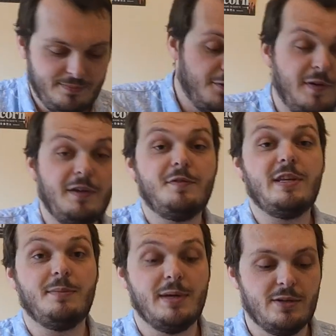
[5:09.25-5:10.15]

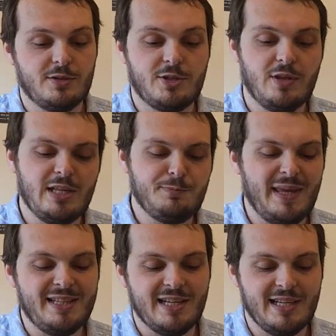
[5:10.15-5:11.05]
50 mils, so that's
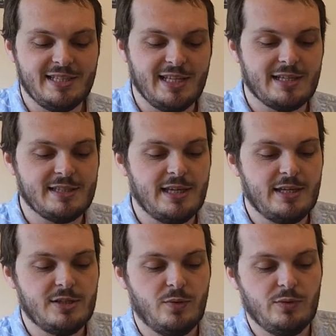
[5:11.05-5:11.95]
basically
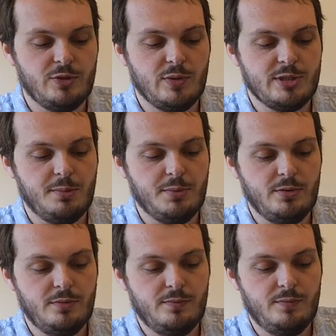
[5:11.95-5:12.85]
60, so we'll do a double.